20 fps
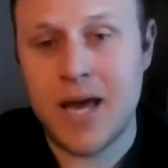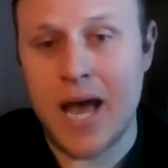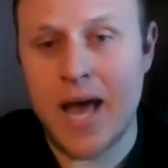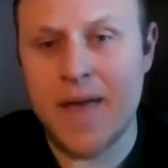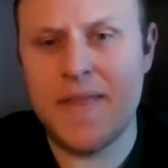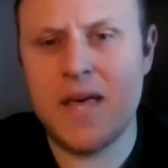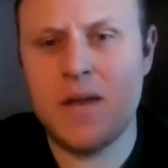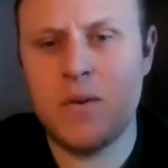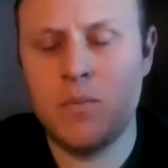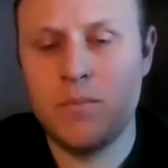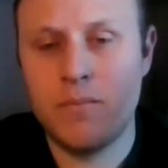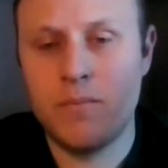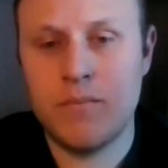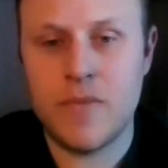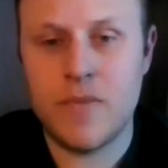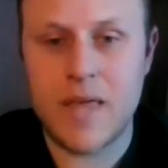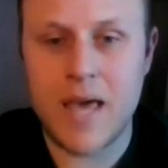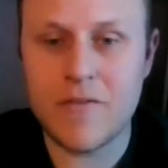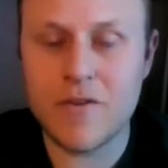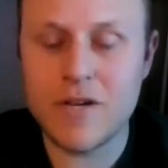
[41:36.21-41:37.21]
And then
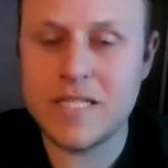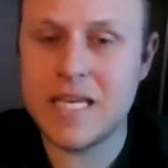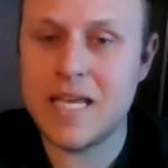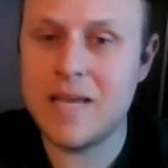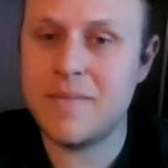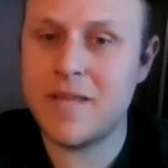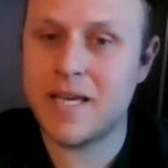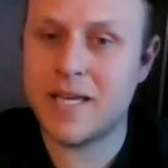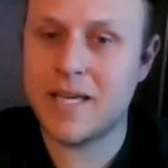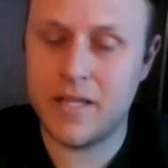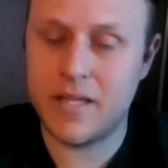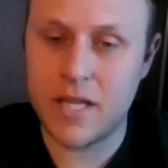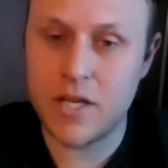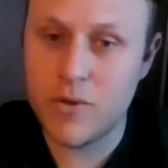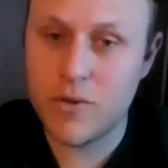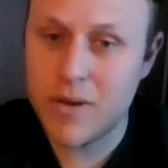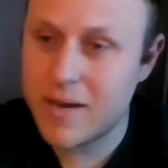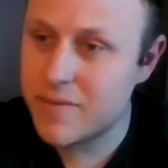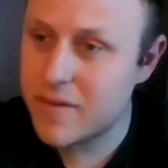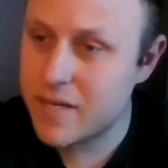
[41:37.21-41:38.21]
every team that then
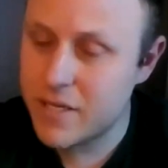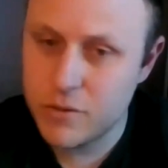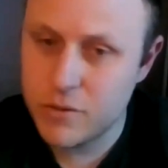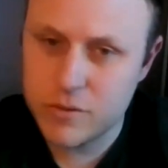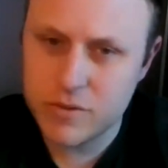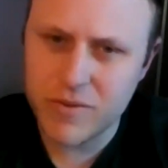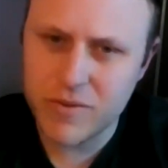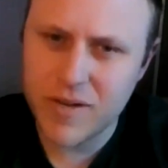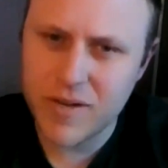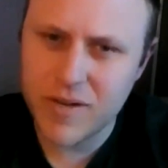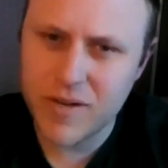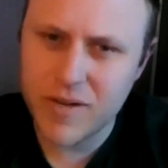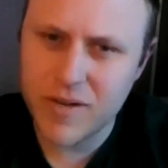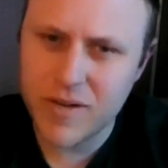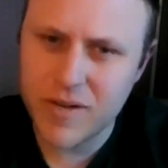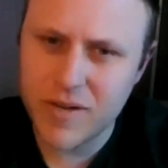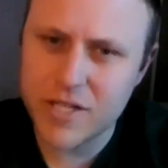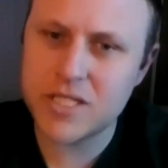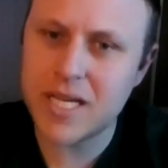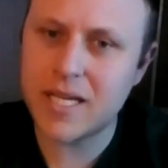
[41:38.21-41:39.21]
you
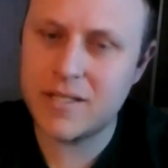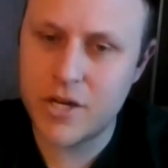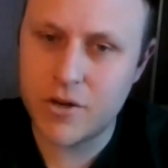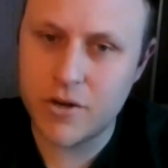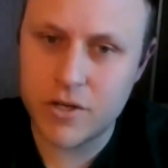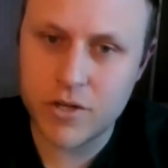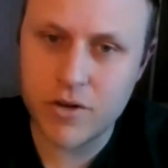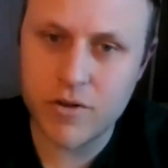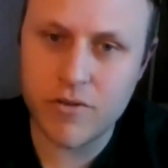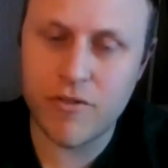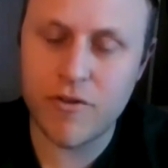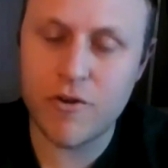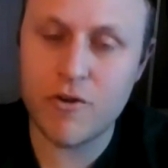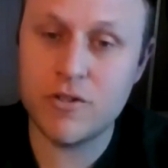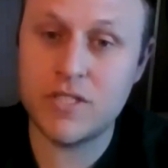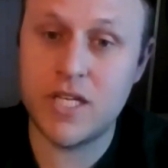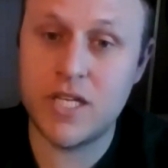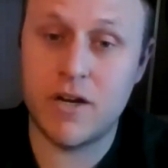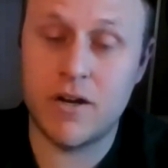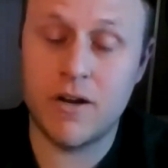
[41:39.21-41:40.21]
define your second tier and
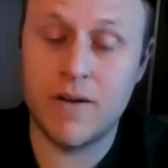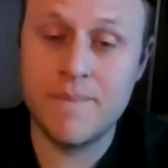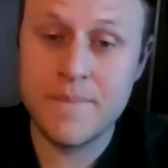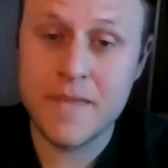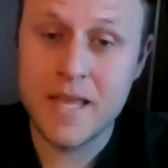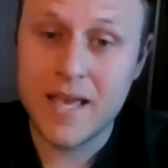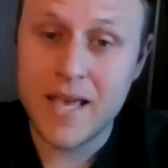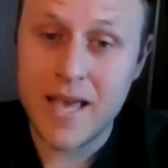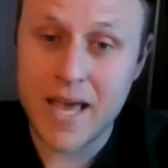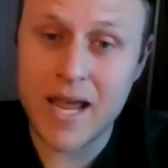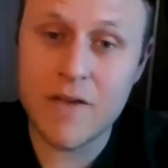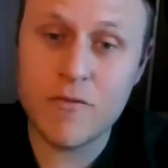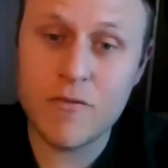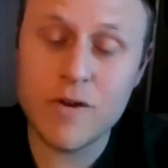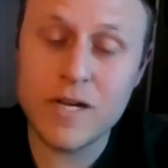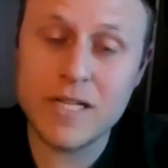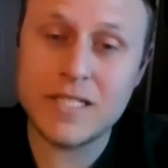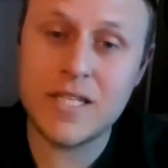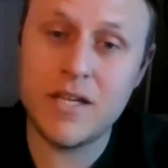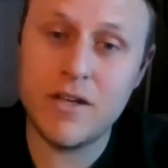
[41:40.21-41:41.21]
your third tier,
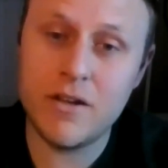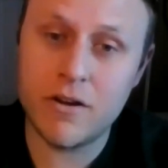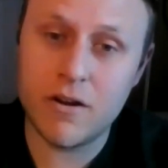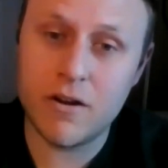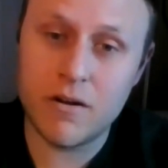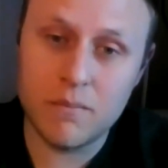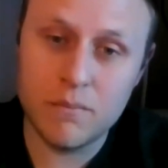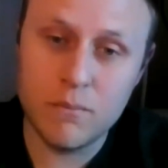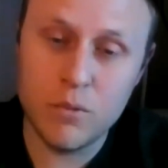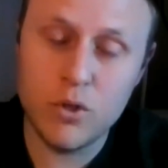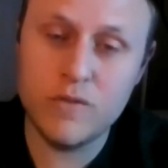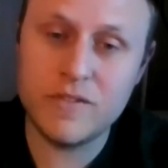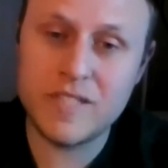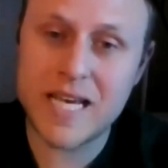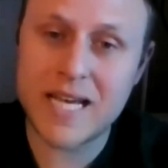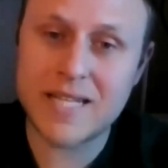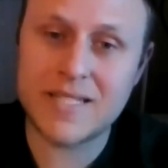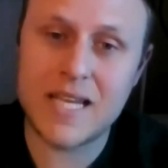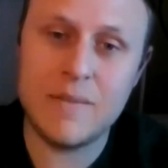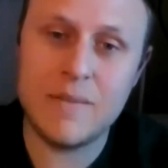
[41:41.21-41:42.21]
and every tier
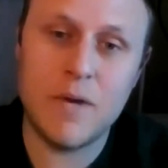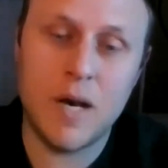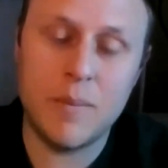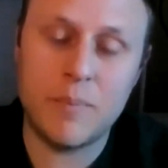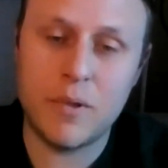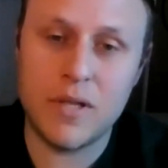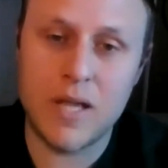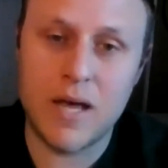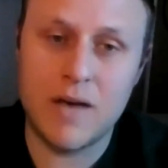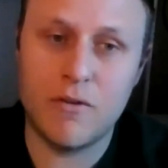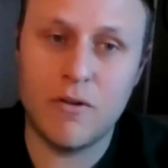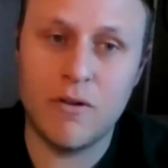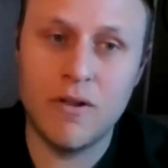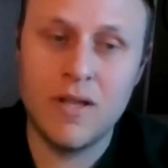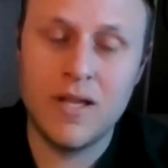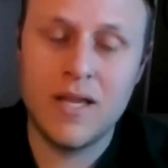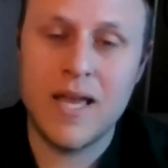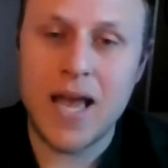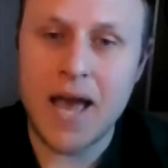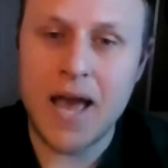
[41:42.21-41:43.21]
moves that team up a
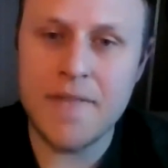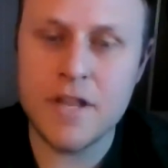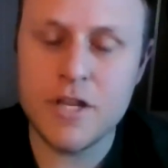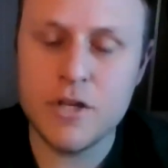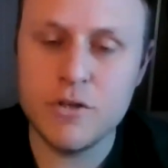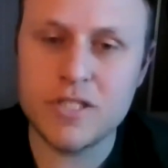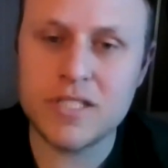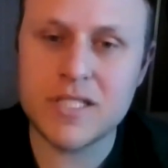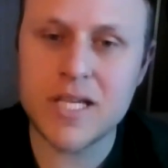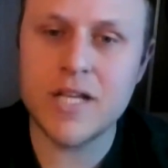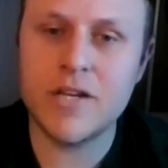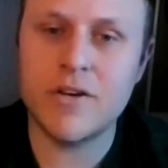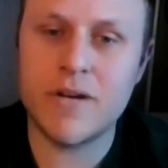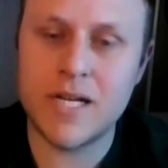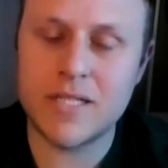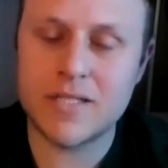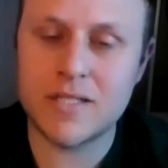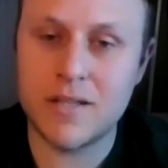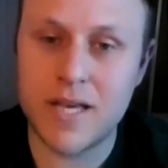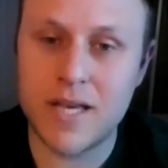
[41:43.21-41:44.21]
level. And then you set
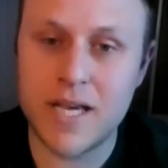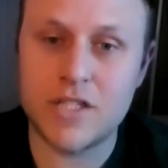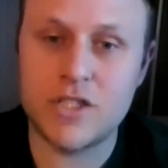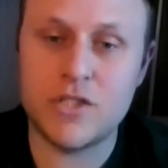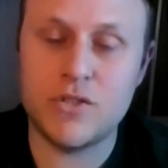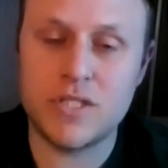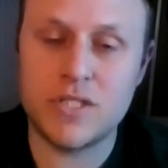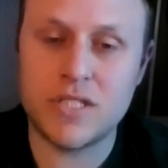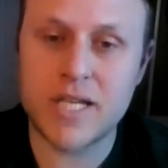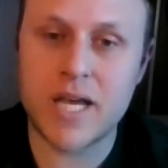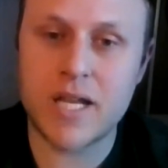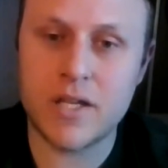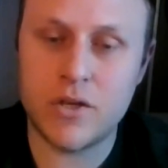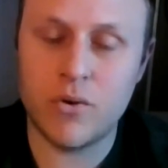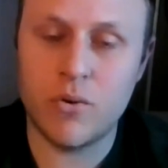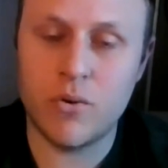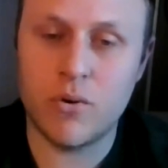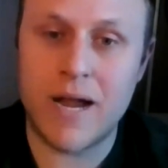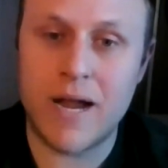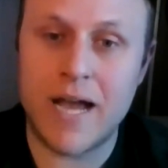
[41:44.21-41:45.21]
your SLAs, you set
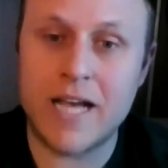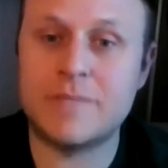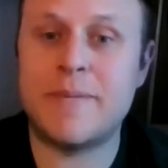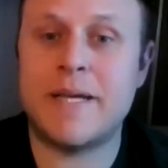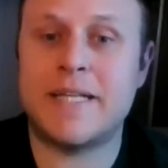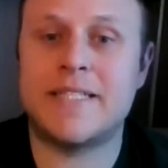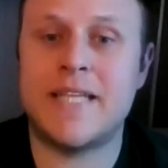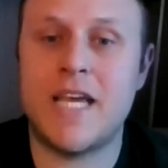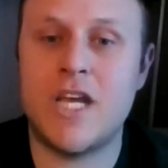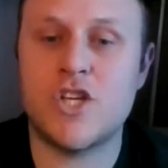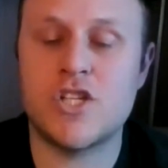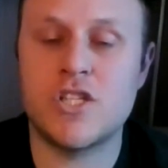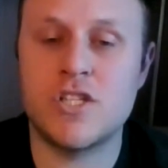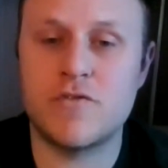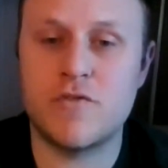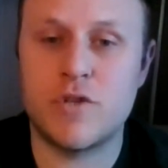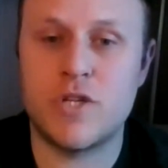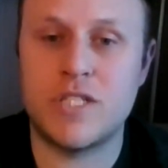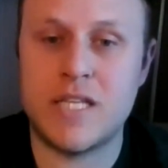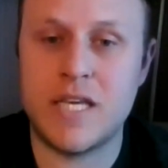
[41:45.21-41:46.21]
your
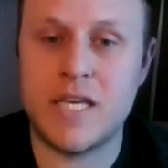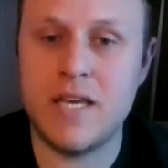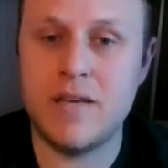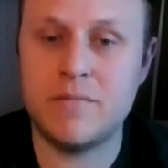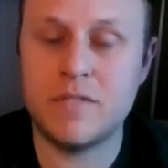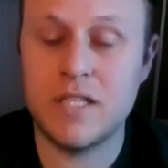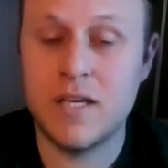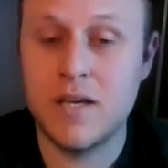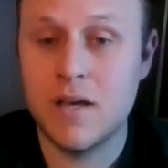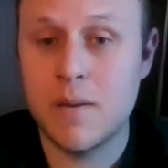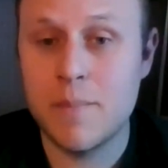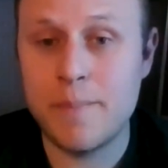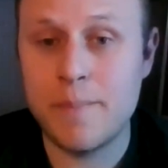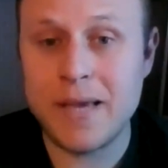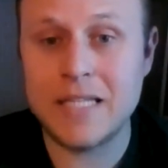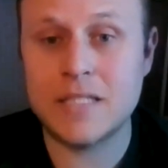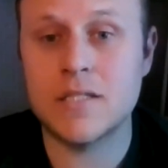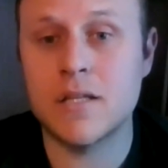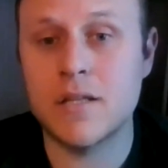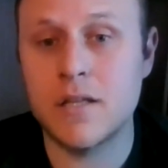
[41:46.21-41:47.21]
expectations for the teams
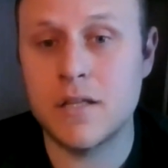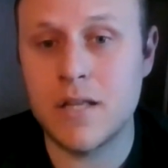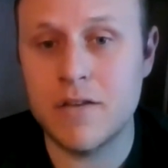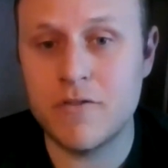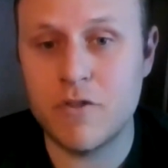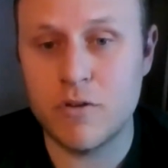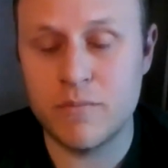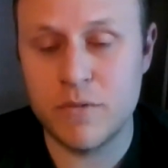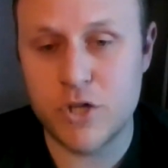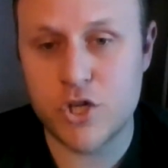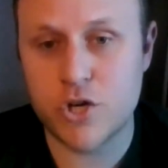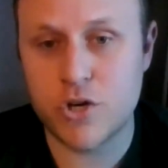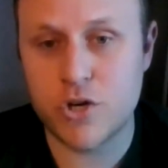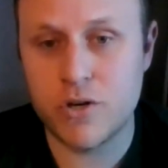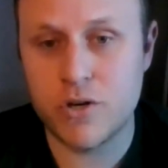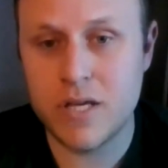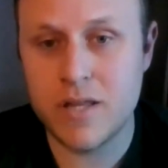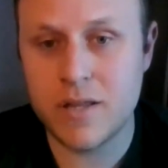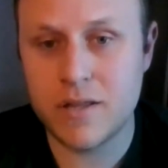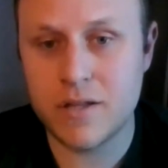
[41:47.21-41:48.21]
based on the level of
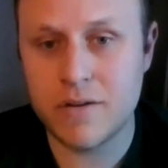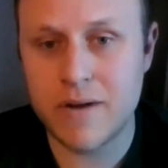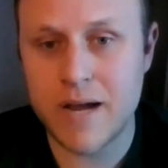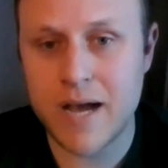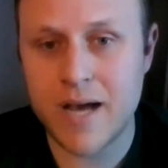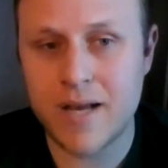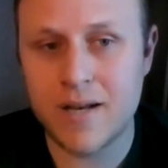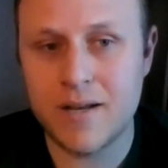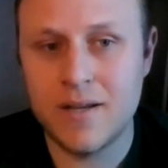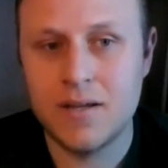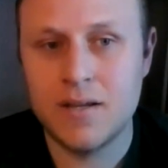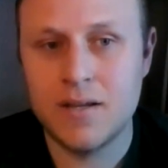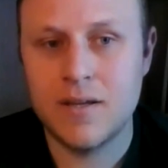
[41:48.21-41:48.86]
maturity that they're at.